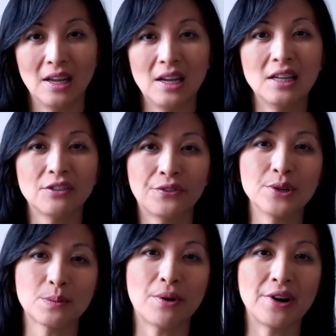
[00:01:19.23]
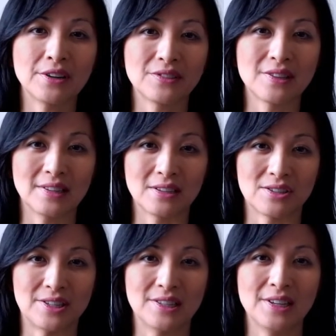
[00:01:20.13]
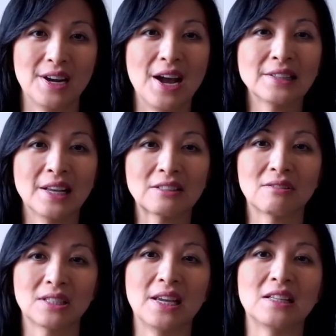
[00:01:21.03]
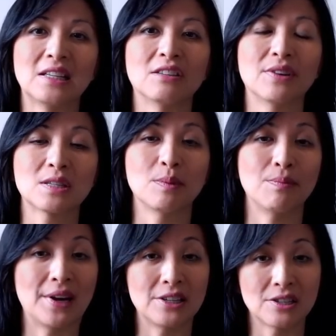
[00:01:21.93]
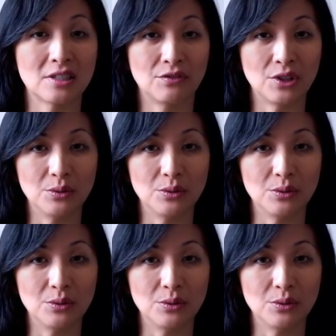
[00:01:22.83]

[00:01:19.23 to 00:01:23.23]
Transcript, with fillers: In the first part of this lecture, I'd like to take the investment manager's view